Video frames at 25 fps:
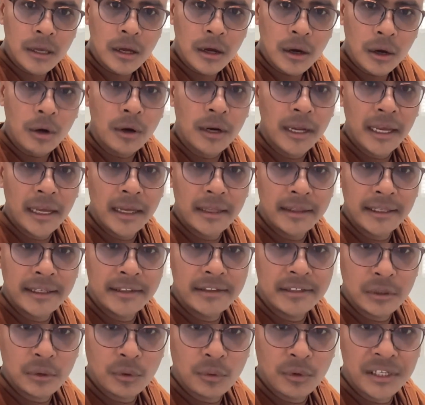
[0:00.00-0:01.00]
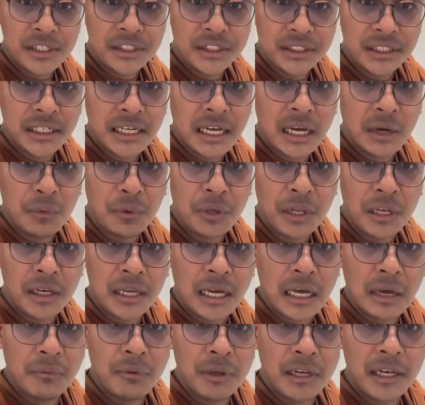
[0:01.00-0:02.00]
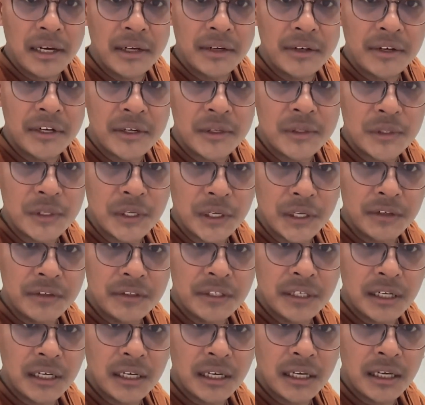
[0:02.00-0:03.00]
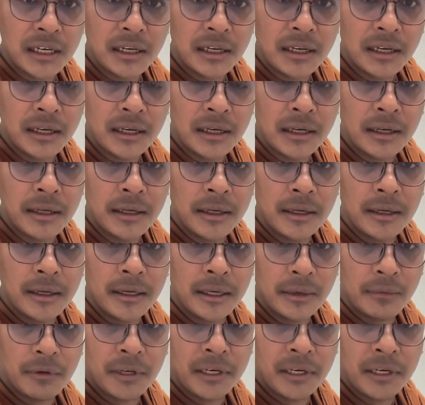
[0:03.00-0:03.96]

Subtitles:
Okay, there's a question. I will address it. I will